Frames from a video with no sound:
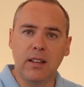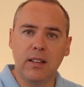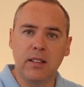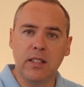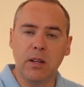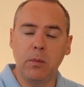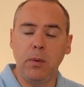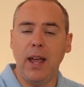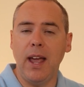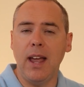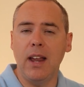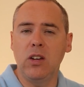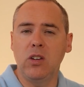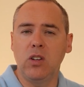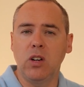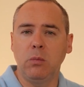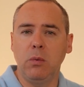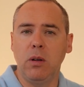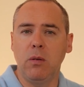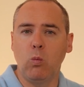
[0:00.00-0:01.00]
So we end
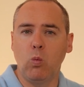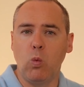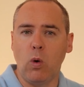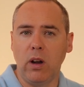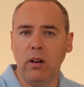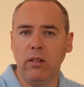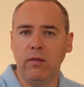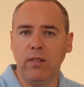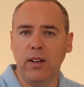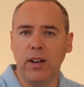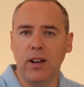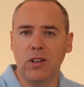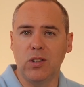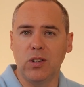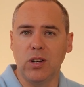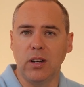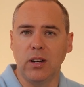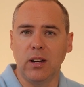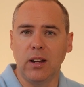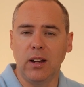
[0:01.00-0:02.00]
up with one
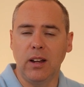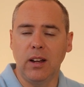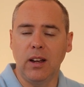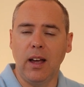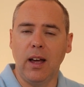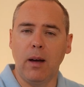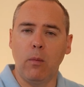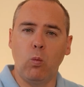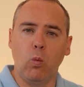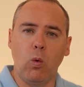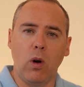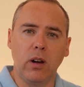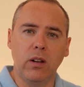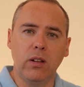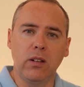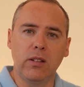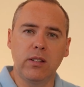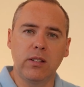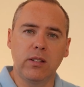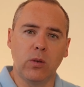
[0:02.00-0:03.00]
version and
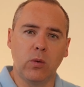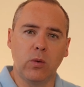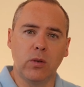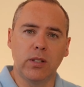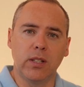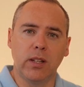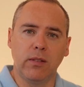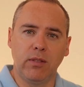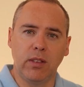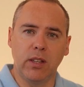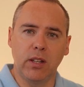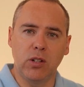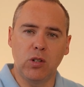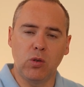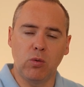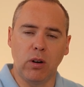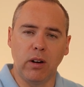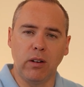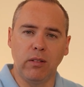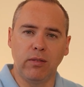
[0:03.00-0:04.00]
one source of the
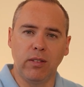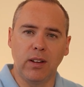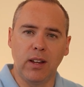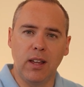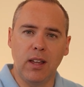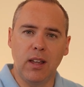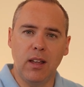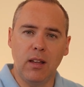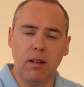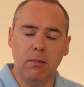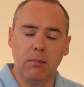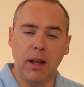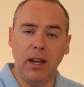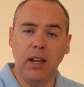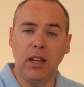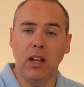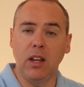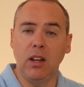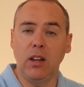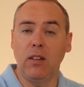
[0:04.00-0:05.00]
truth,
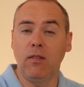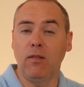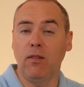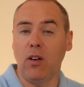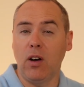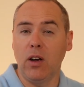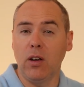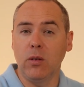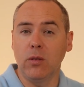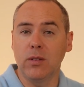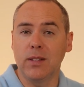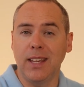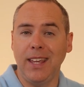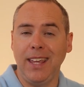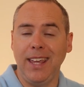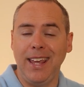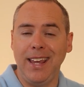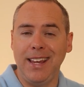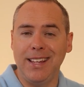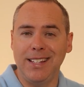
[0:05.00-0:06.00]
making files
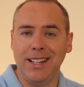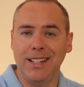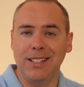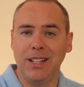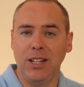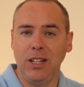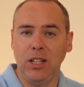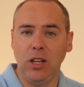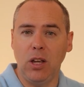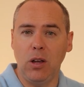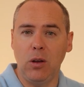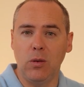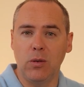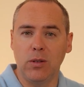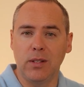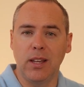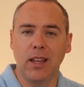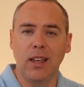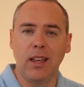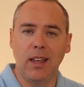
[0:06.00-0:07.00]
easier to
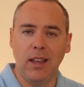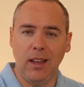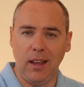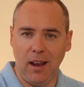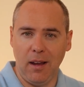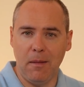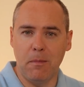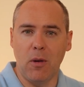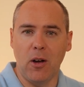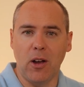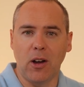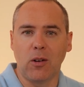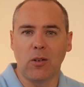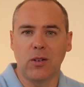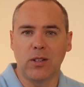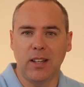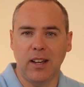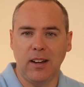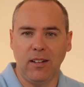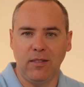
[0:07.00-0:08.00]
use in
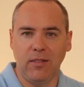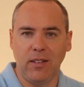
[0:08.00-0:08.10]
Microsoft